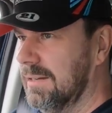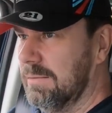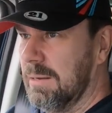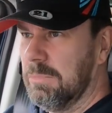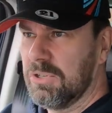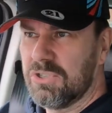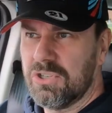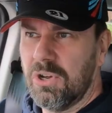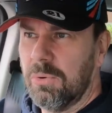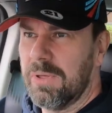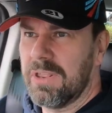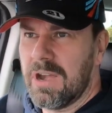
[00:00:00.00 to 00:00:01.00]
I'm not
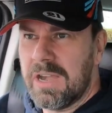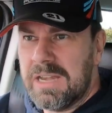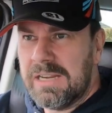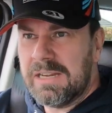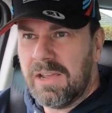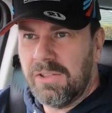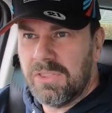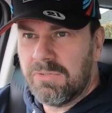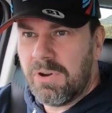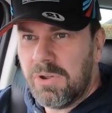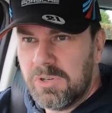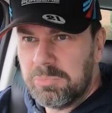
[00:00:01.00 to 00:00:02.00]
sure whether I need it on the
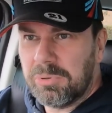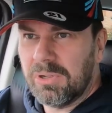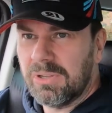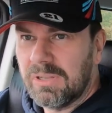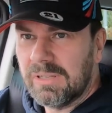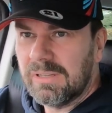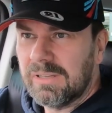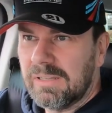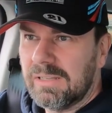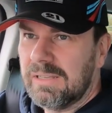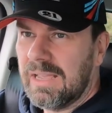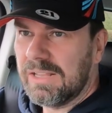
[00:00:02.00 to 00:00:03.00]
road, but
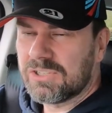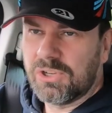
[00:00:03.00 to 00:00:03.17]
it's